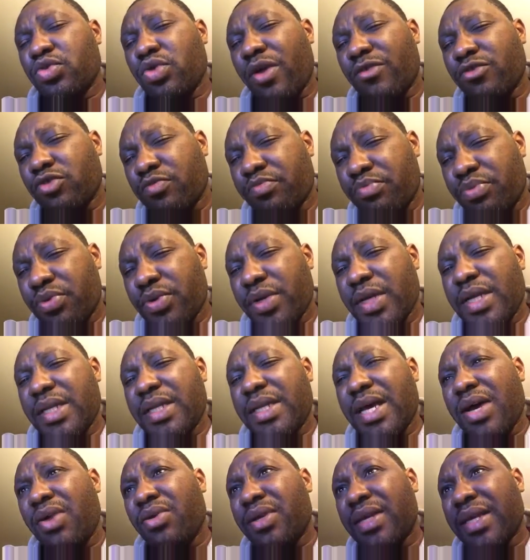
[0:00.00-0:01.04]
You have to pray
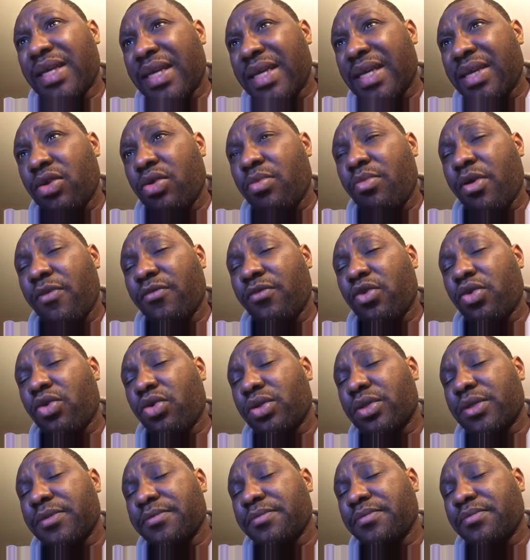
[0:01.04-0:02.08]
down the kingdom of
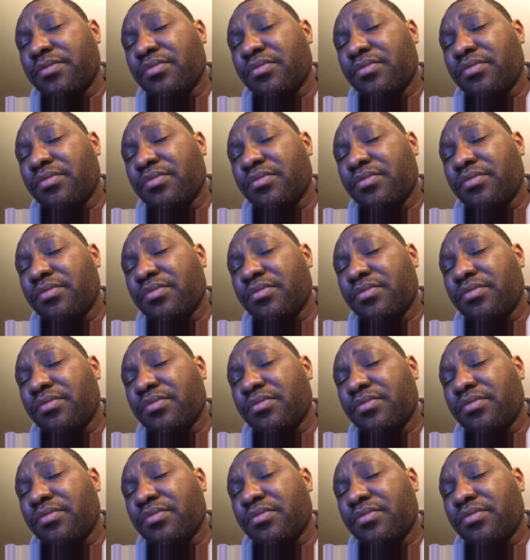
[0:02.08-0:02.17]
God,